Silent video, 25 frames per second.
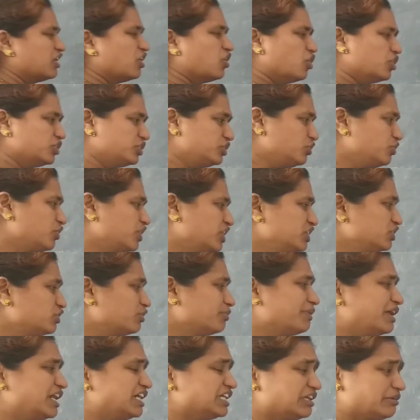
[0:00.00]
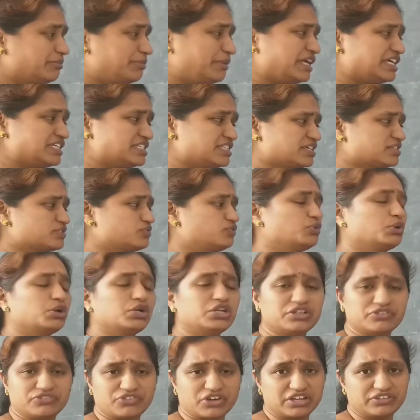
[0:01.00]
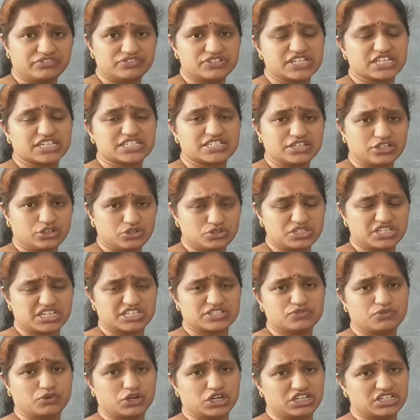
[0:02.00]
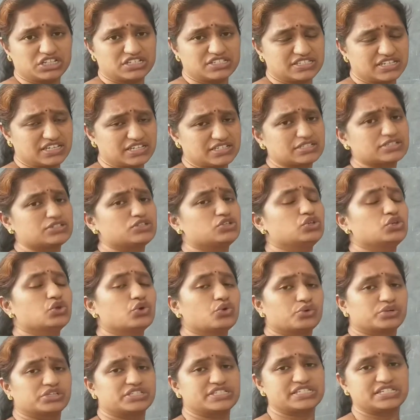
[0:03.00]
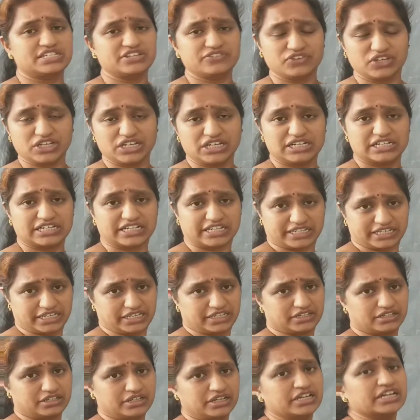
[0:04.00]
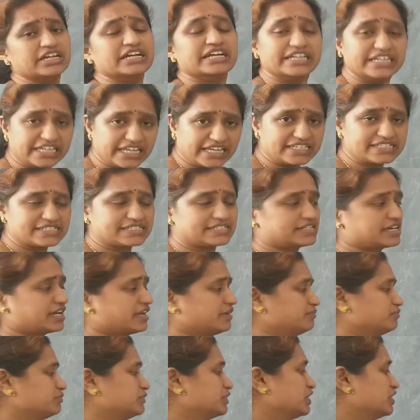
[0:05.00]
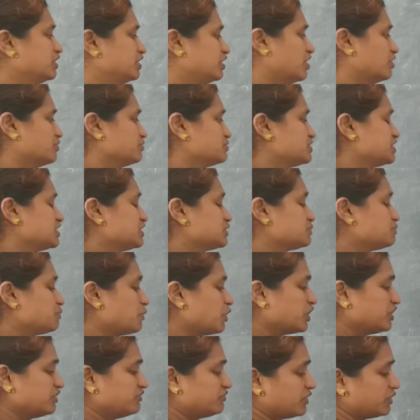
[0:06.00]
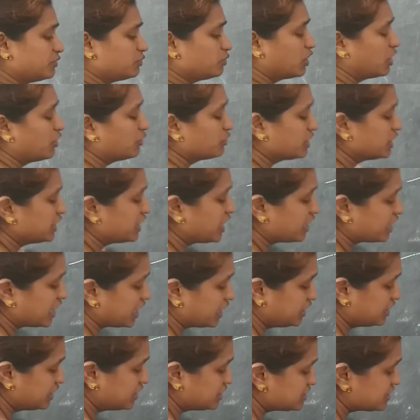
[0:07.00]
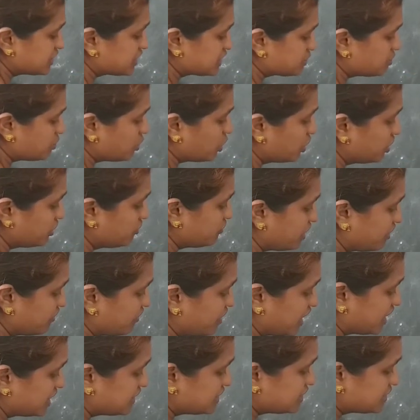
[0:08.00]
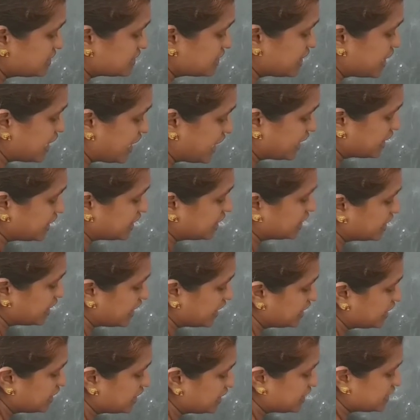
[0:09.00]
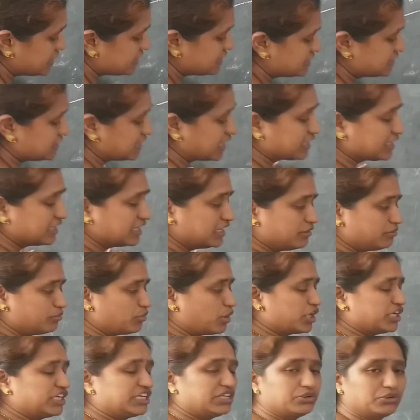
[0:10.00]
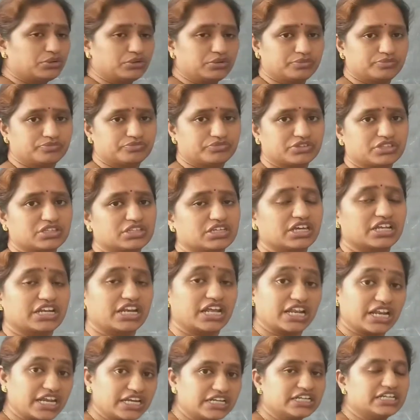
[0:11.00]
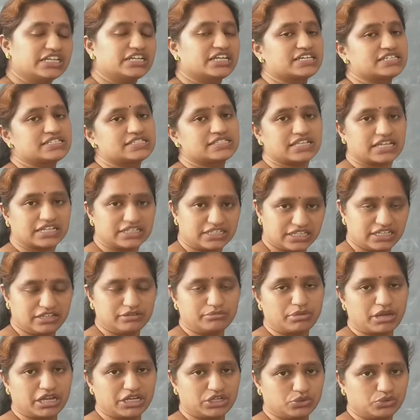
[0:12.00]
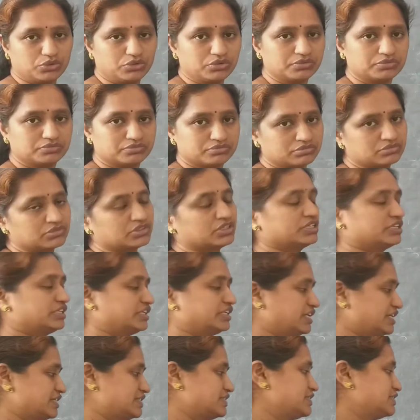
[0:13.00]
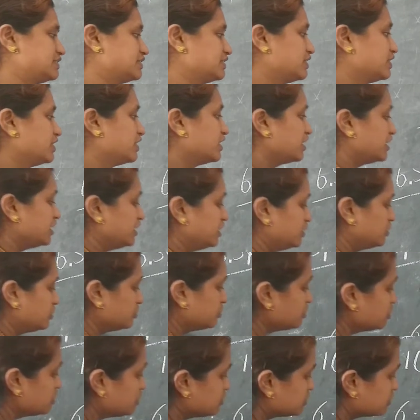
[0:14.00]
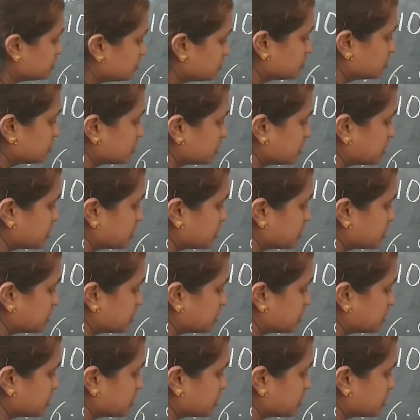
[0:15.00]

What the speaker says: are you going to multiply 6.56 into 646? No, it's difficult again. It takes time. Now, 6.5, how can I write it 6.5 as? I can write it as 13 by 2. Can I write it as 13 by 2? Yes. Into